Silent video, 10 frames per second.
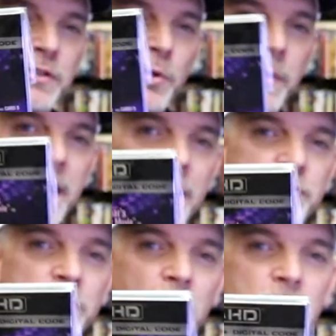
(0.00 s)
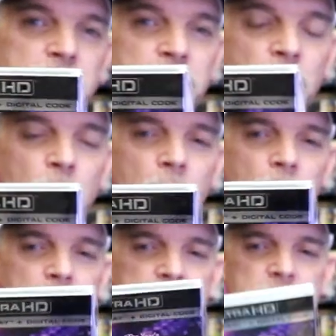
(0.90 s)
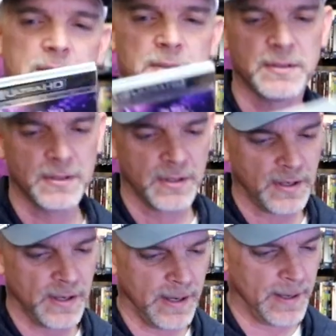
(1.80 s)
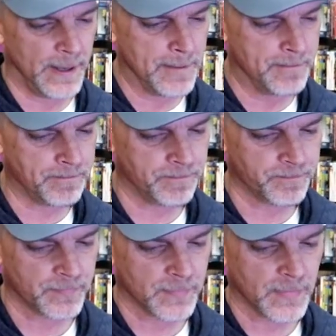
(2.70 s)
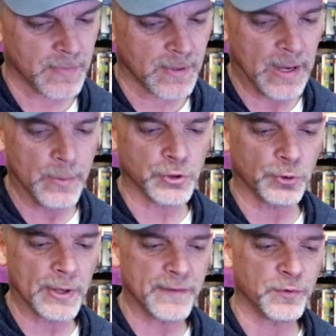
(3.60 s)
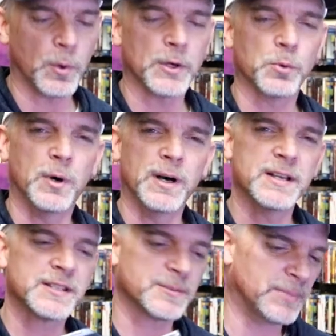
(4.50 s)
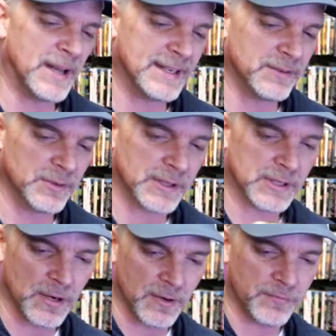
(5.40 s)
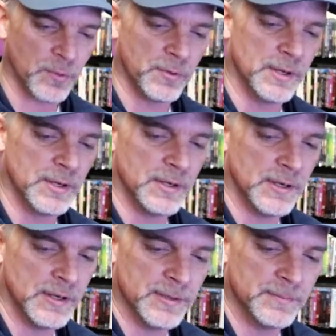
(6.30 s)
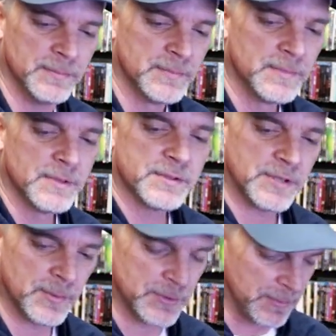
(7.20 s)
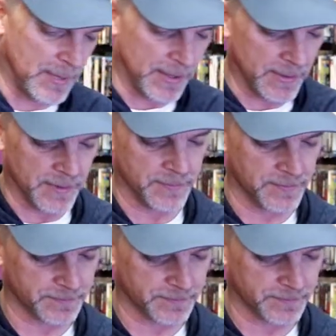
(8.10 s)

it two and a half stars and no heart. Um, it was okay for what it was, but I didn't really care for the um, subject matter.